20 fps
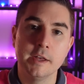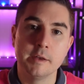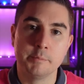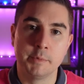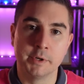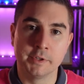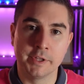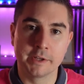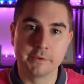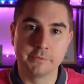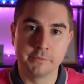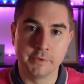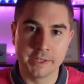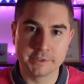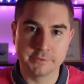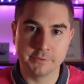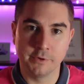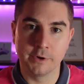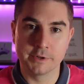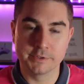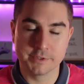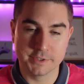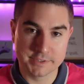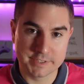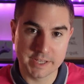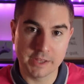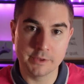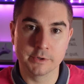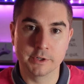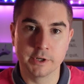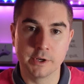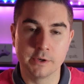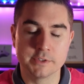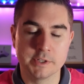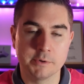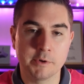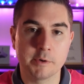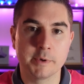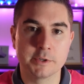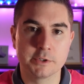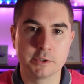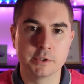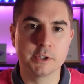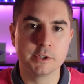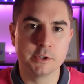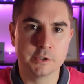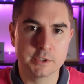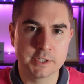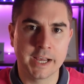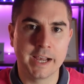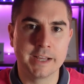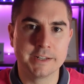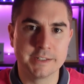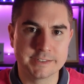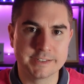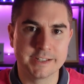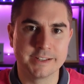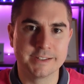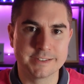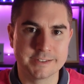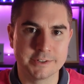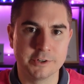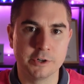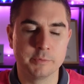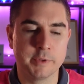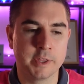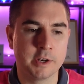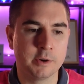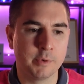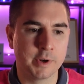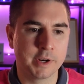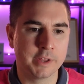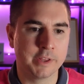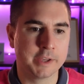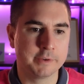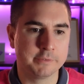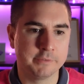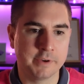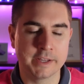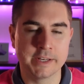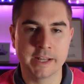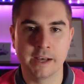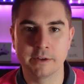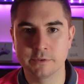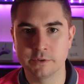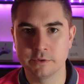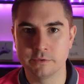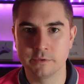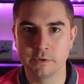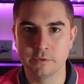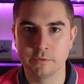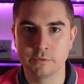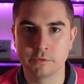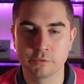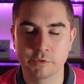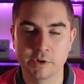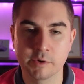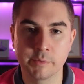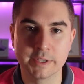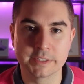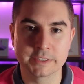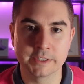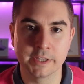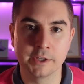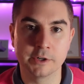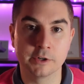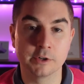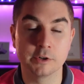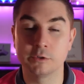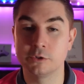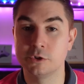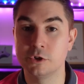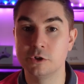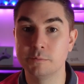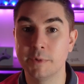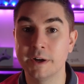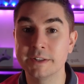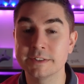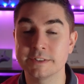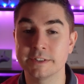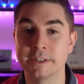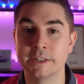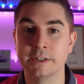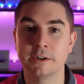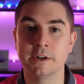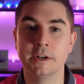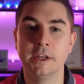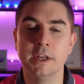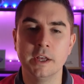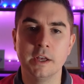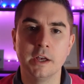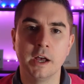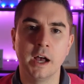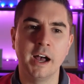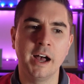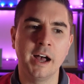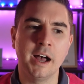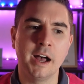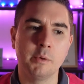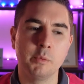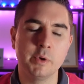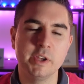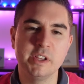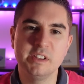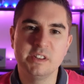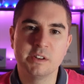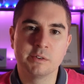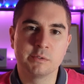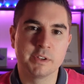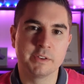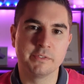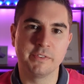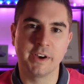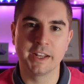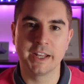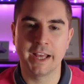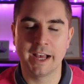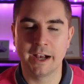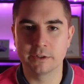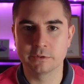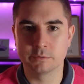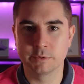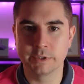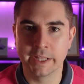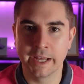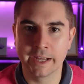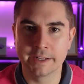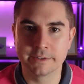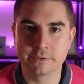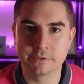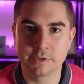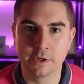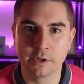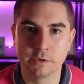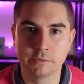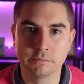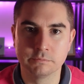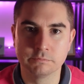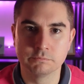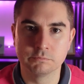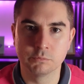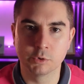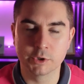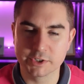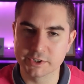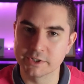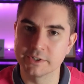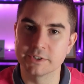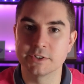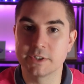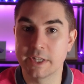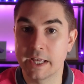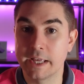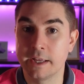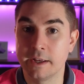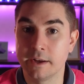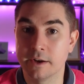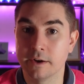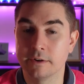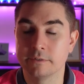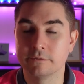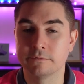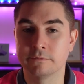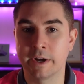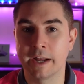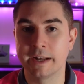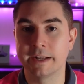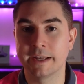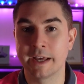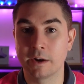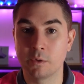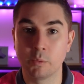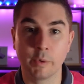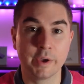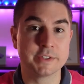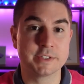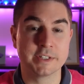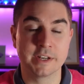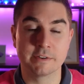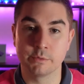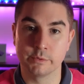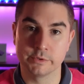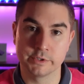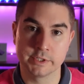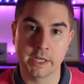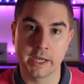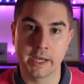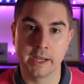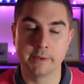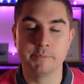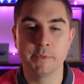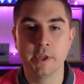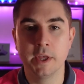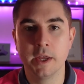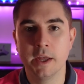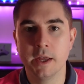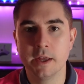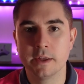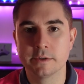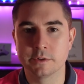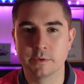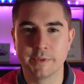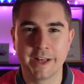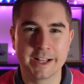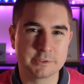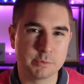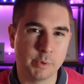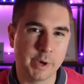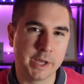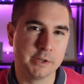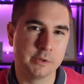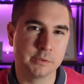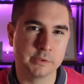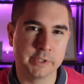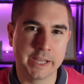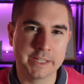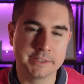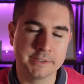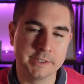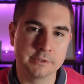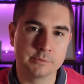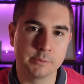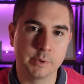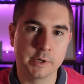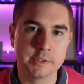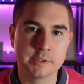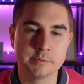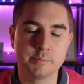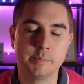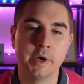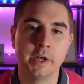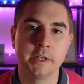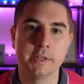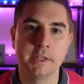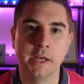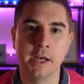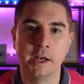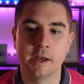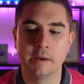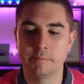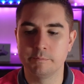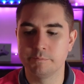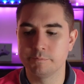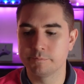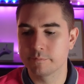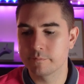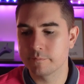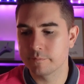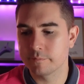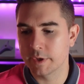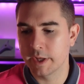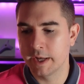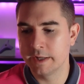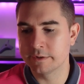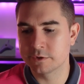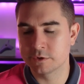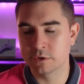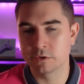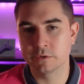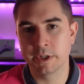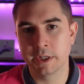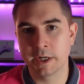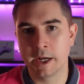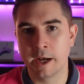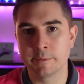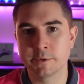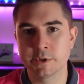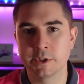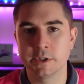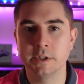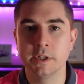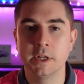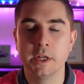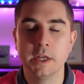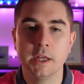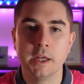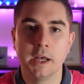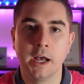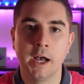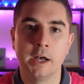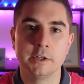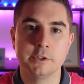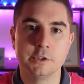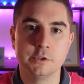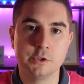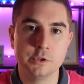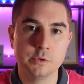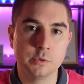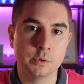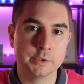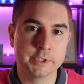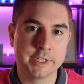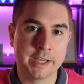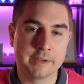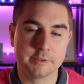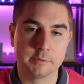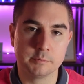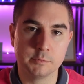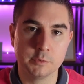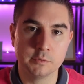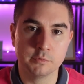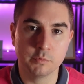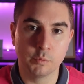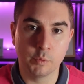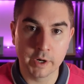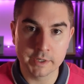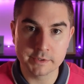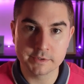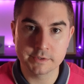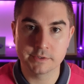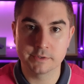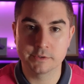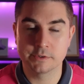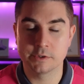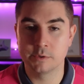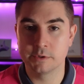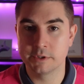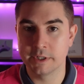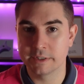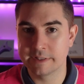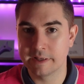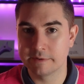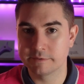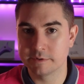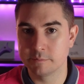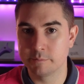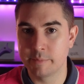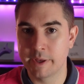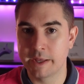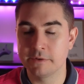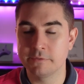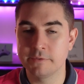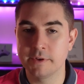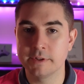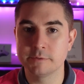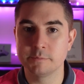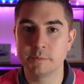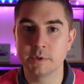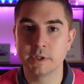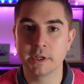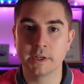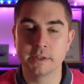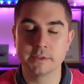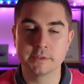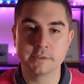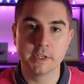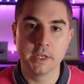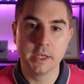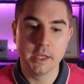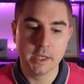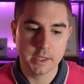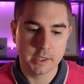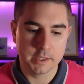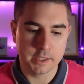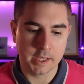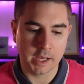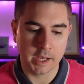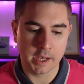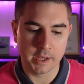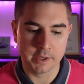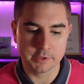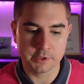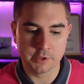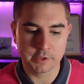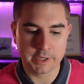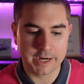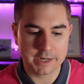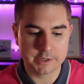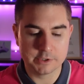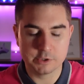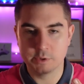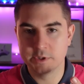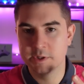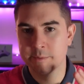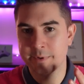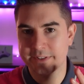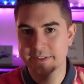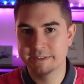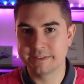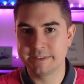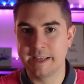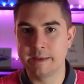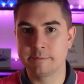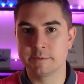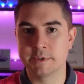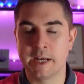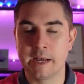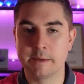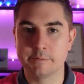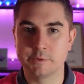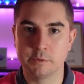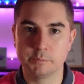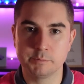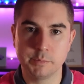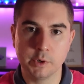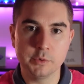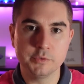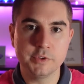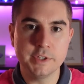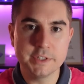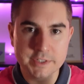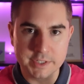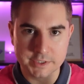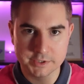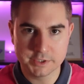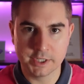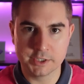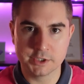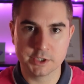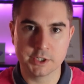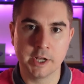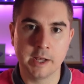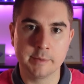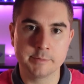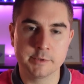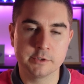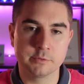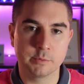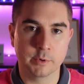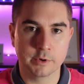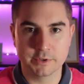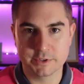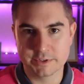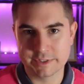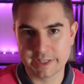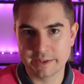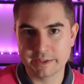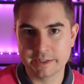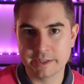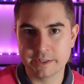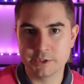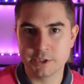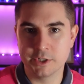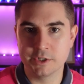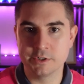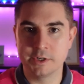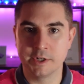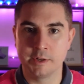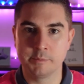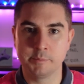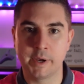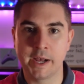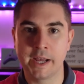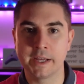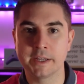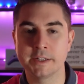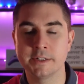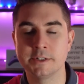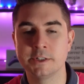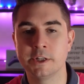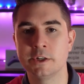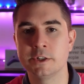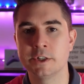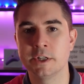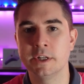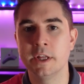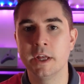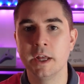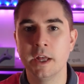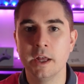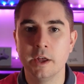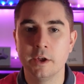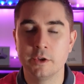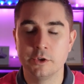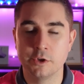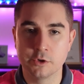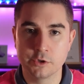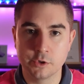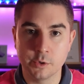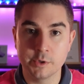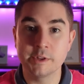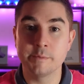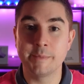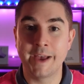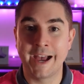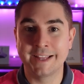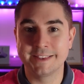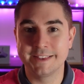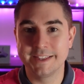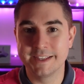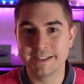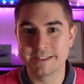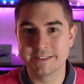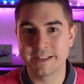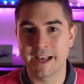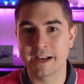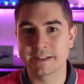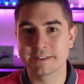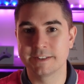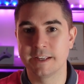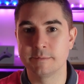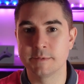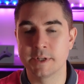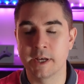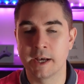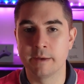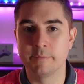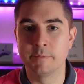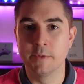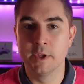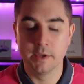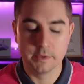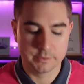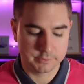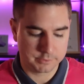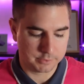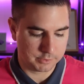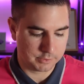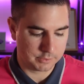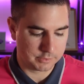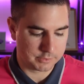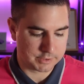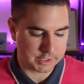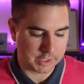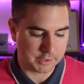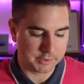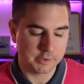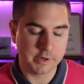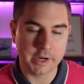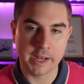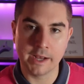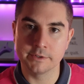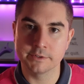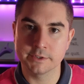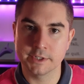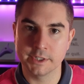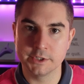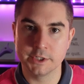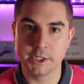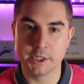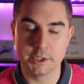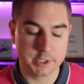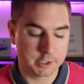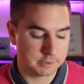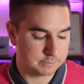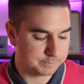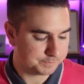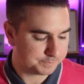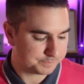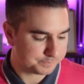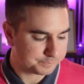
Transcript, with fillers: But like as far as the seller goes, they wanna make sure that you're tied to selling this home. They don't wanna like find out three weeks later or two months later, uh, we didn't really find a house we liked, so we're just gonna stay here, right? It kind of wasted everyone's time. So that's why I don't like these ones, but um, it's certainly an option. Uh, you do only have to move once, so it does have some benefits because uh, you're kind of doing them at the same time. So both these contingent options, where you're selling contingent and buying contingent, you're doing them at the exact same time. So you're selling your house contingent,